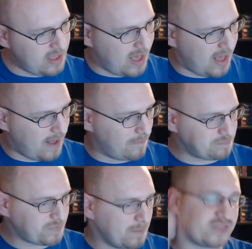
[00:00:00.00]

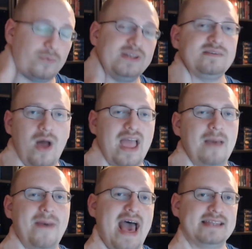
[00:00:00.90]
But the reason why I
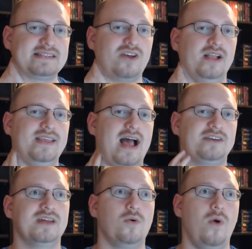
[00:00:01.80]
passed on
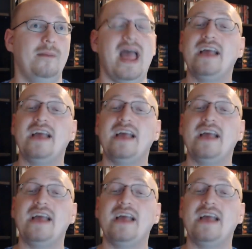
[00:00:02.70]
Yakuza Kiwami,